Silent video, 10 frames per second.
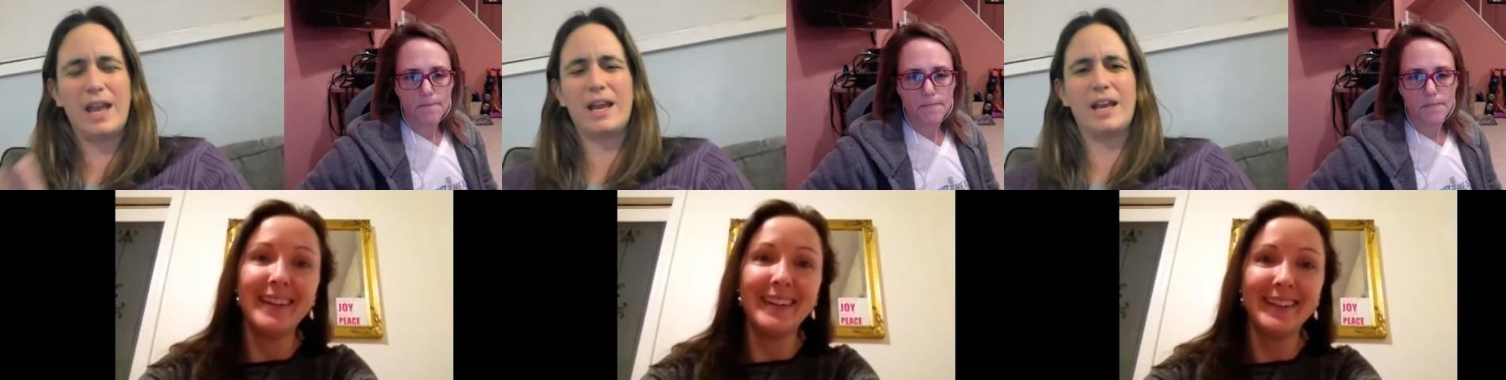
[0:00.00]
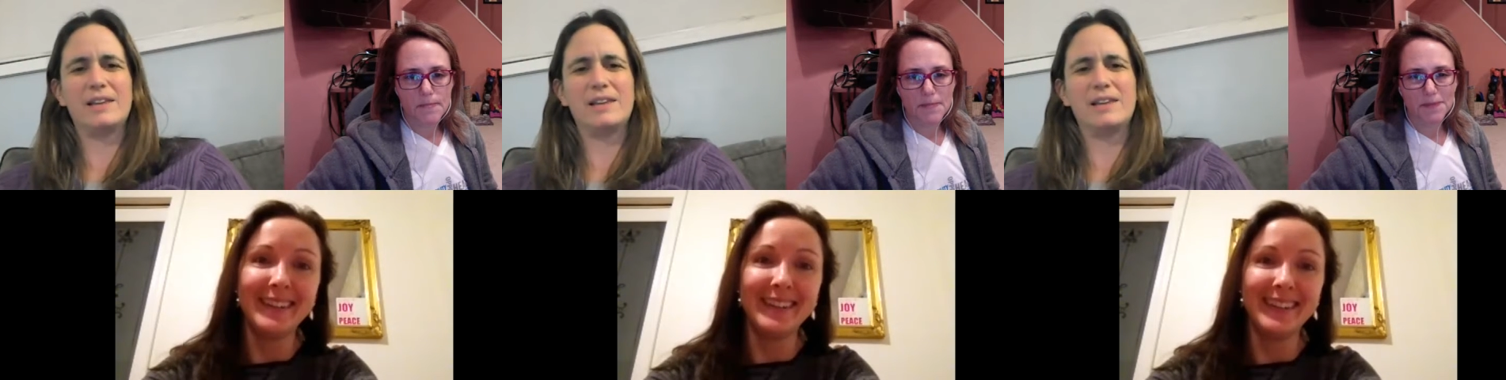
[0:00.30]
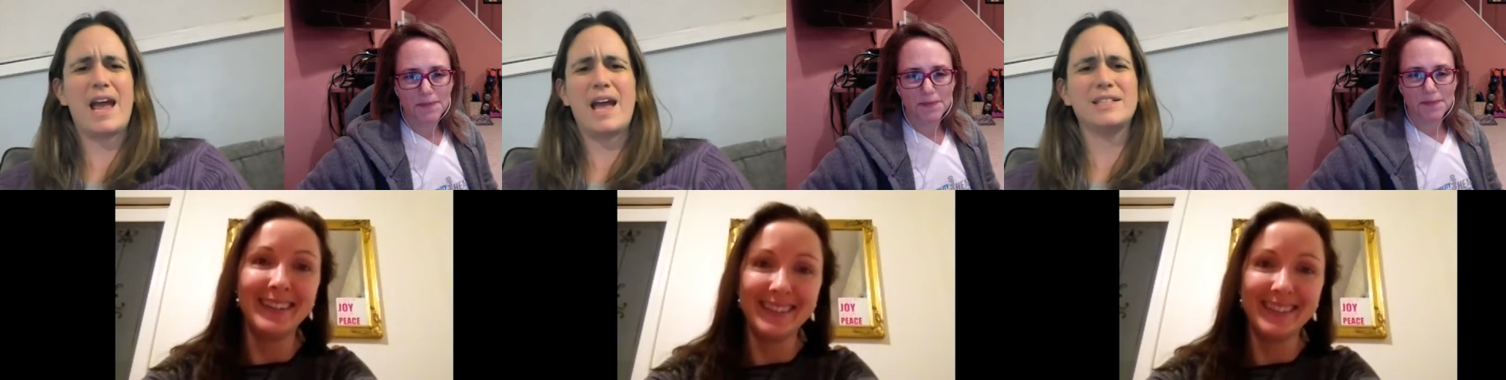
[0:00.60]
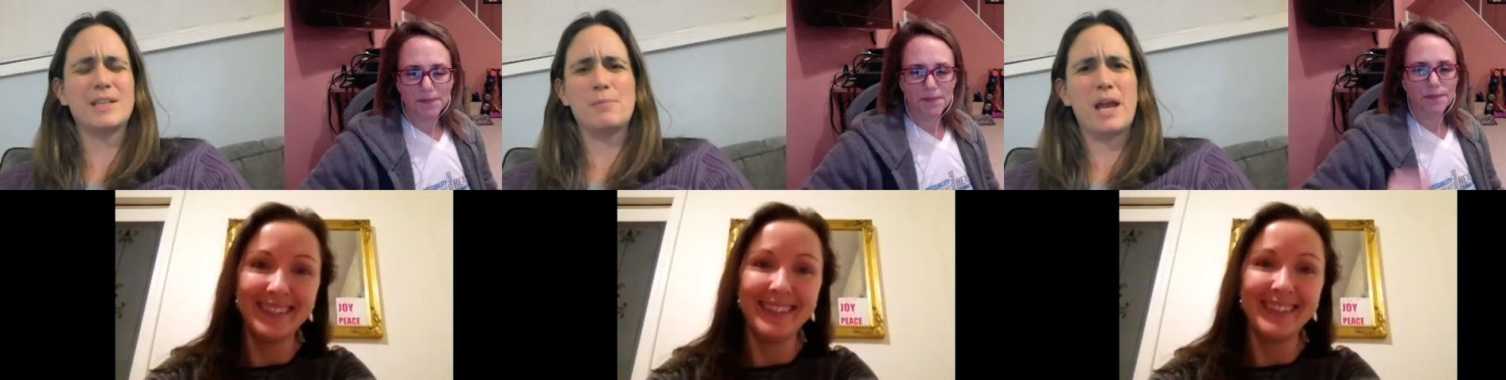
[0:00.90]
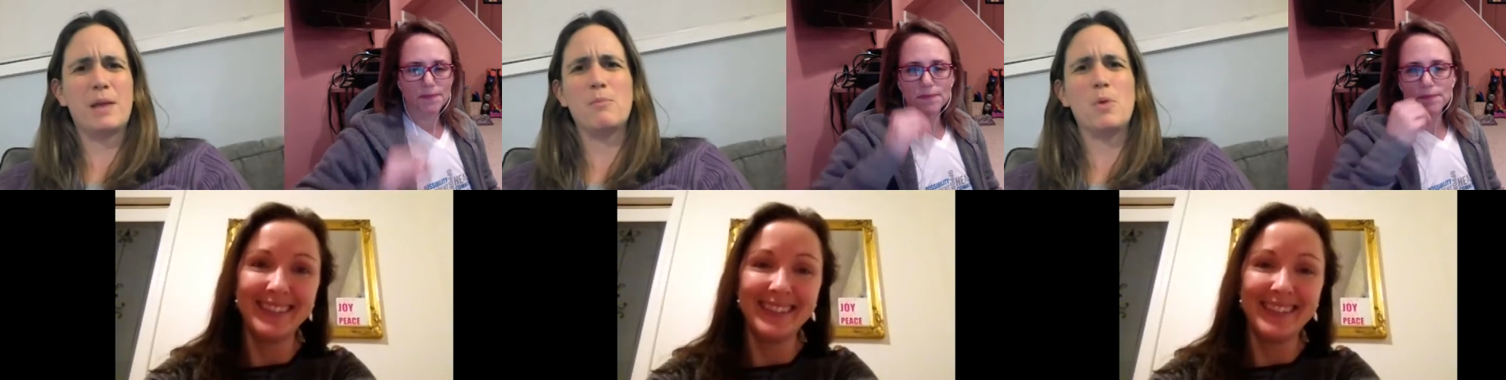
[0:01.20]
Speaker 1: and like i had some like
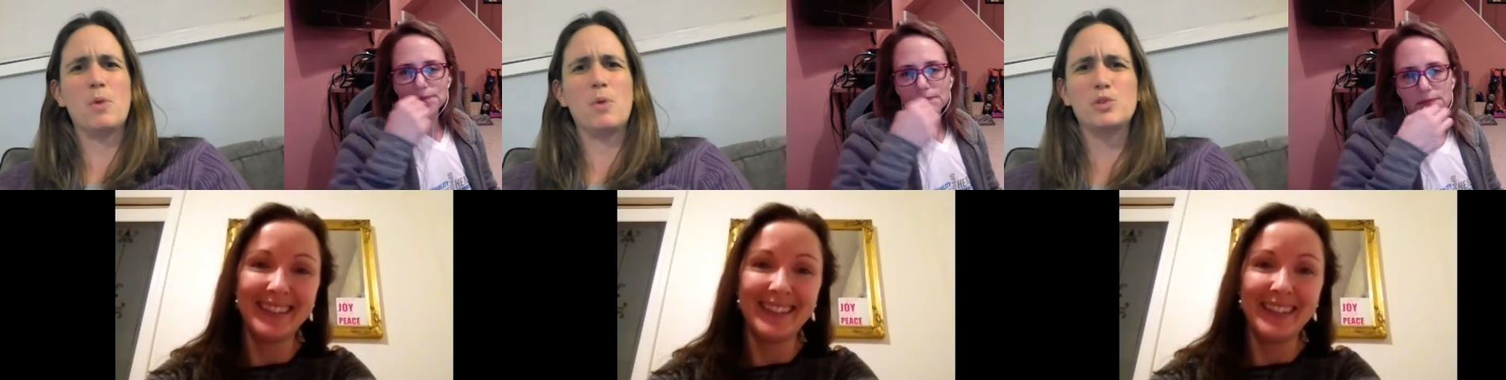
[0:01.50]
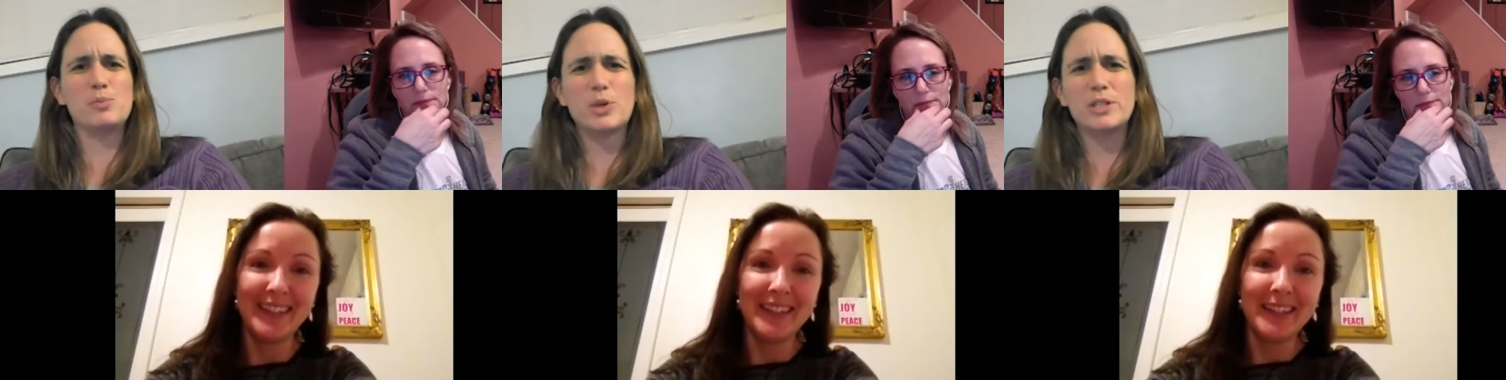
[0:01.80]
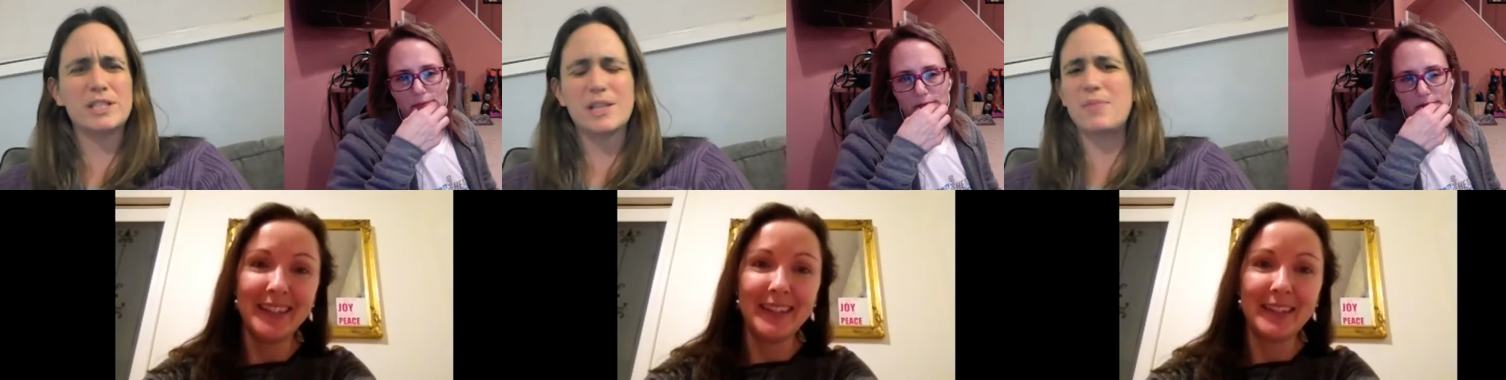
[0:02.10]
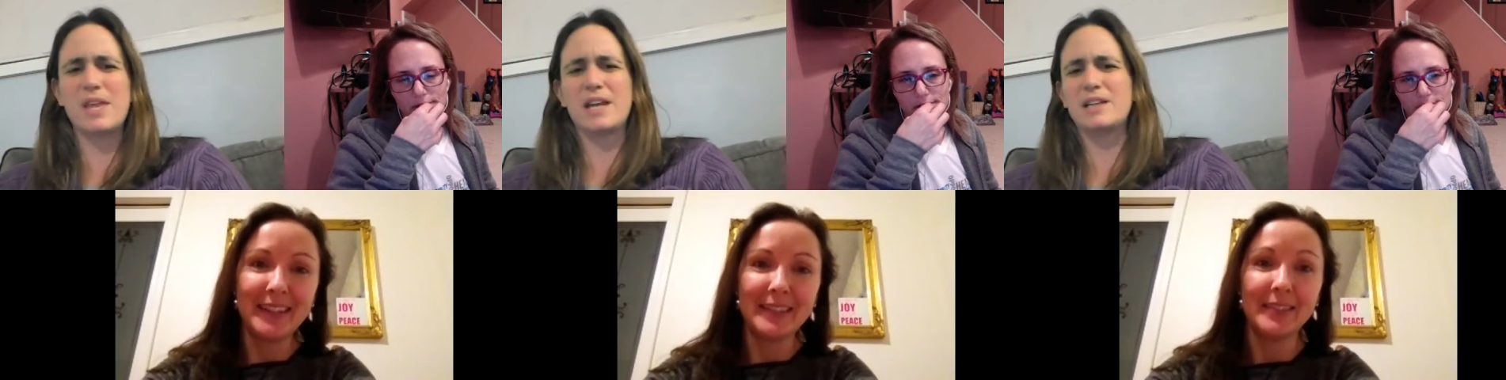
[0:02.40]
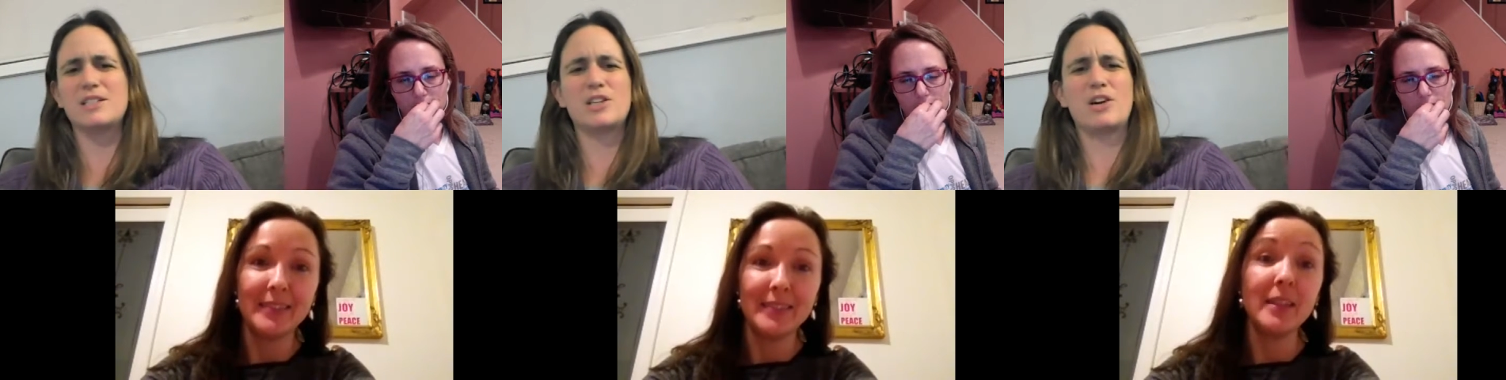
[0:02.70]
motorsports something start
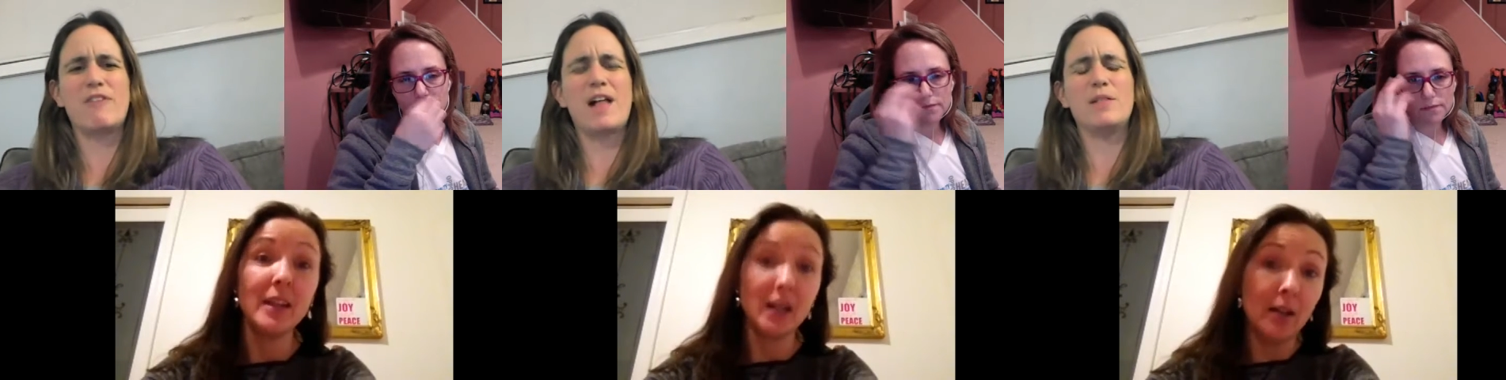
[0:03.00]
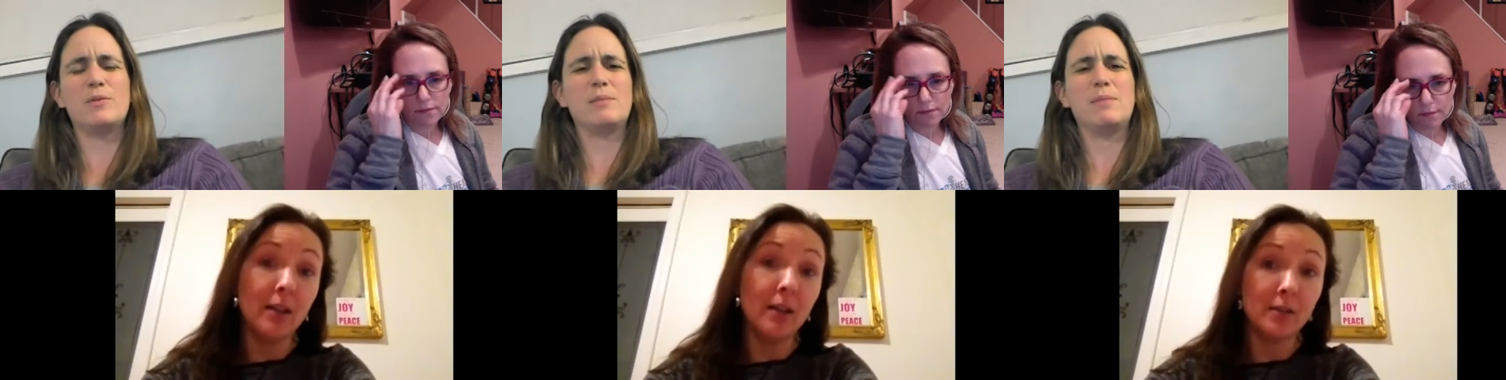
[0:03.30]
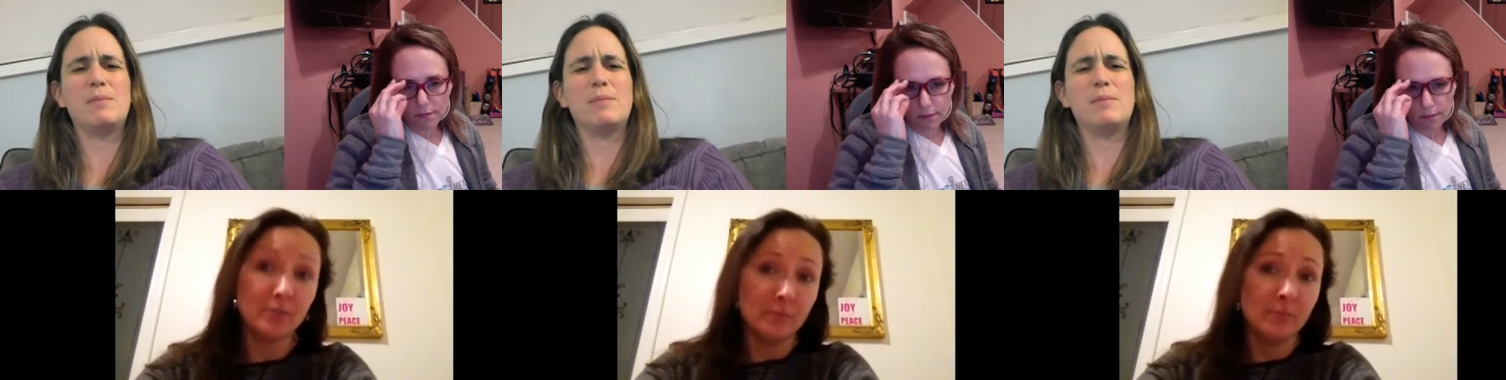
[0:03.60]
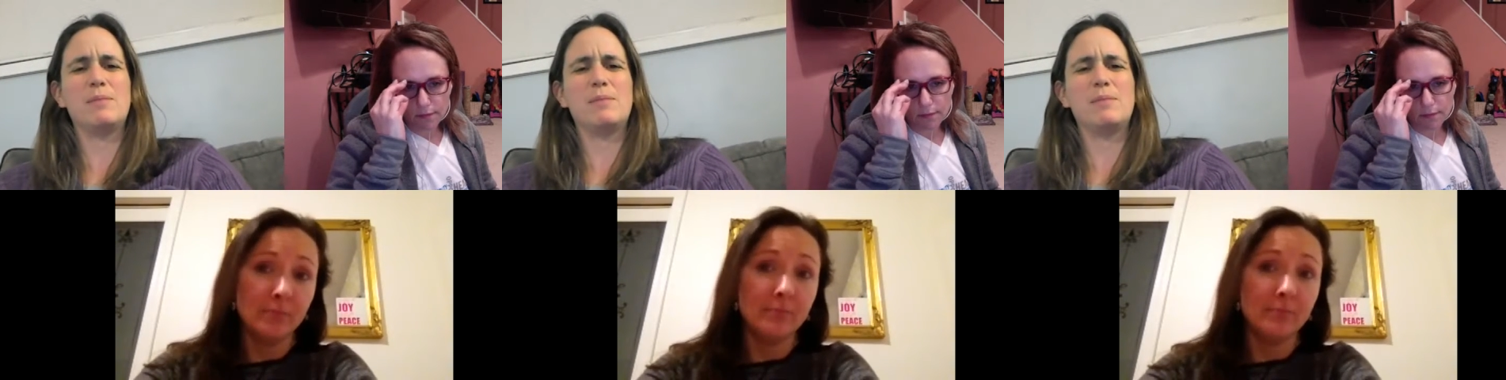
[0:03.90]
following me and i'm like